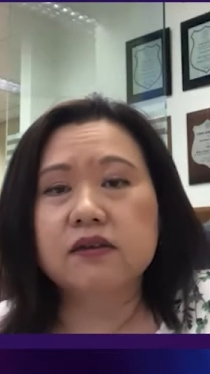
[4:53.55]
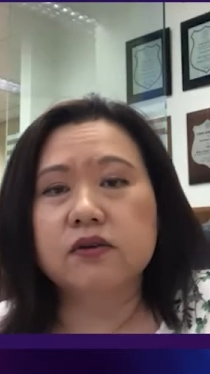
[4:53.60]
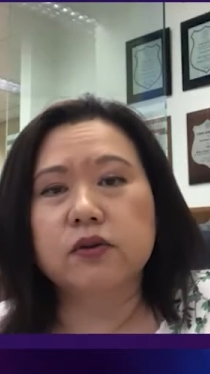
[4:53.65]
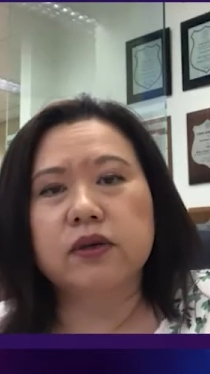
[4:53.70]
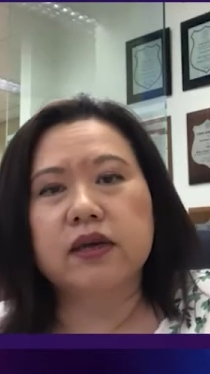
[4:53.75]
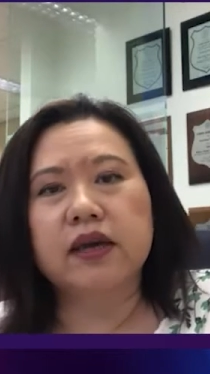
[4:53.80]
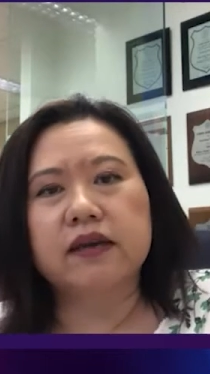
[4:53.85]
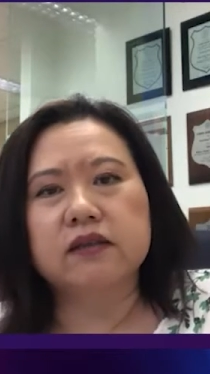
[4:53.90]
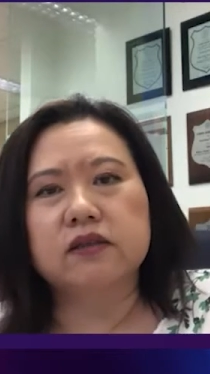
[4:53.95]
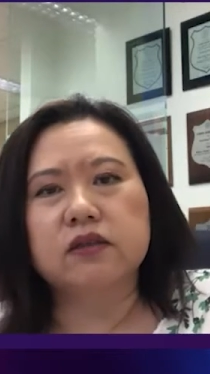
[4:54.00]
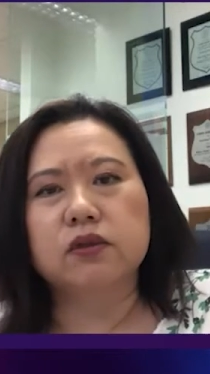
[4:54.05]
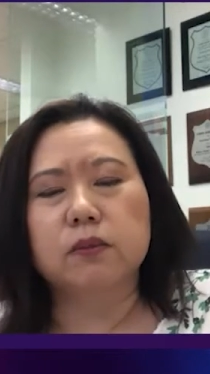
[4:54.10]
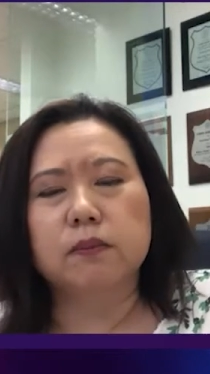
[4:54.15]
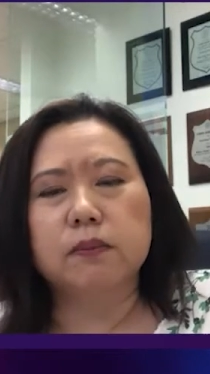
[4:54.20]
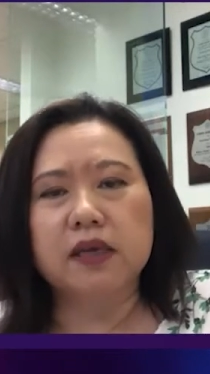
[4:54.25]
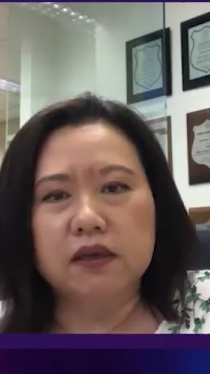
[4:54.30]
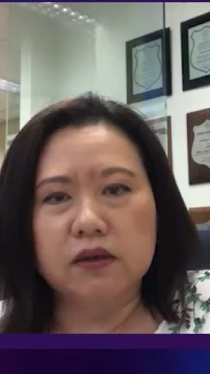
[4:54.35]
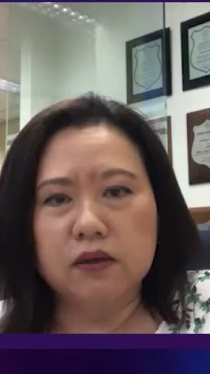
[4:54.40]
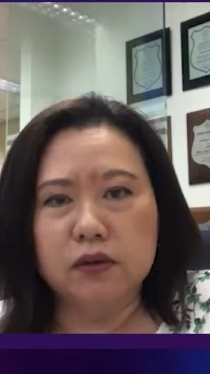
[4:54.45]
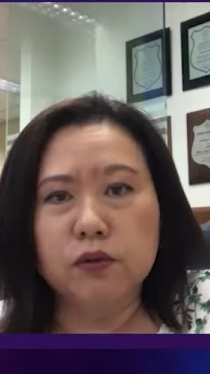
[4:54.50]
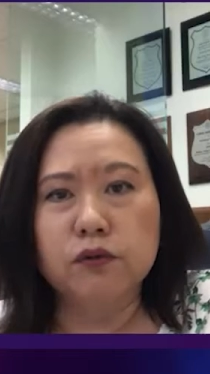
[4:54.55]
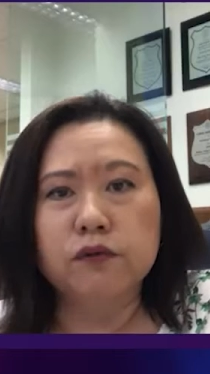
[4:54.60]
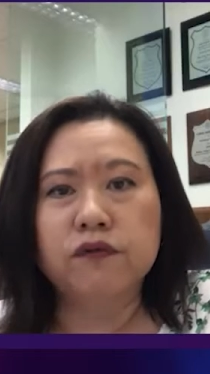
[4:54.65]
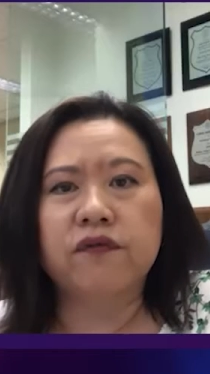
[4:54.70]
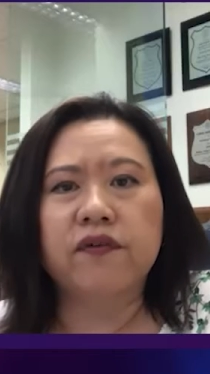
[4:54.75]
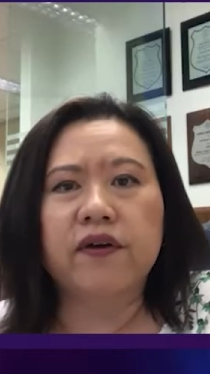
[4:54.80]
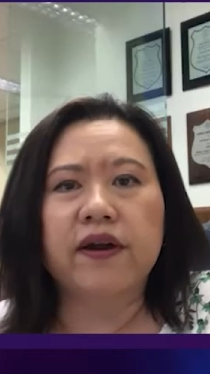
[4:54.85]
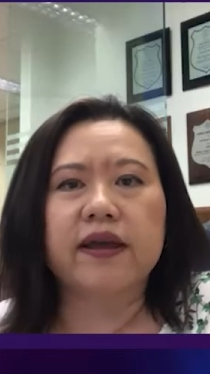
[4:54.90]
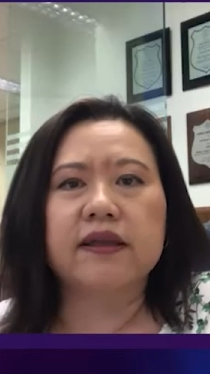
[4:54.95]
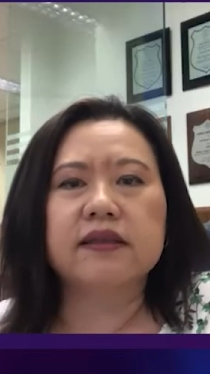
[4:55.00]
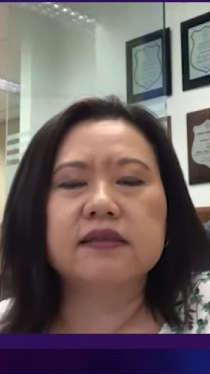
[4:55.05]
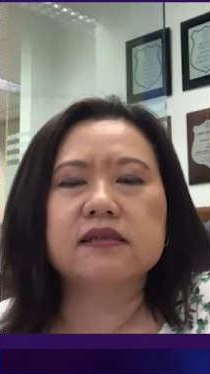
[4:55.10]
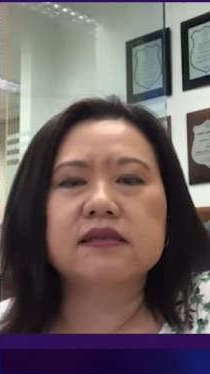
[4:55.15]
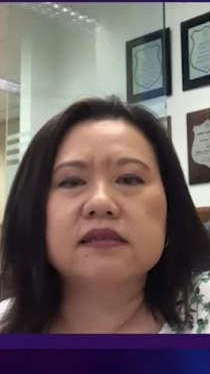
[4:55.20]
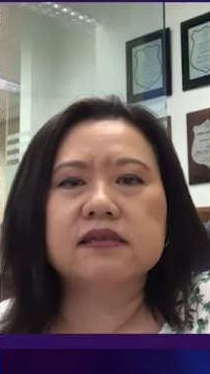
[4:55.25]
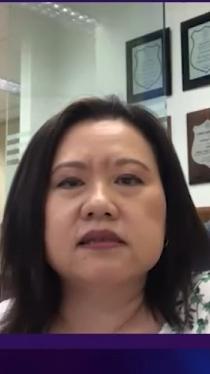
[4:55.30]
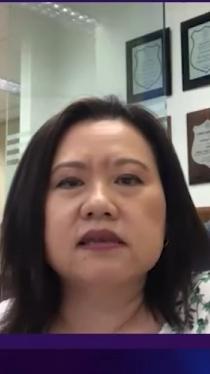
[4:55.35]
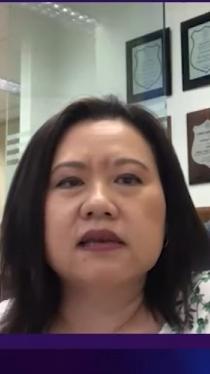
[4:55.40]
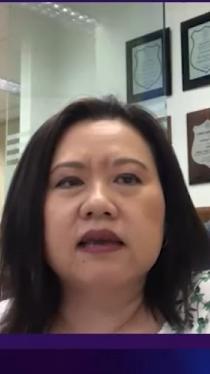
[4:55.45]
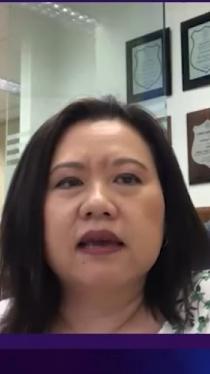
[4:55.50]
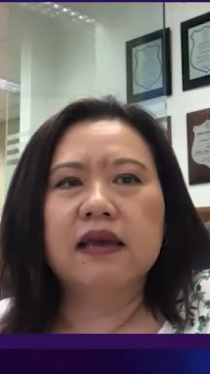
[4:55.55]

you get to meet new friends,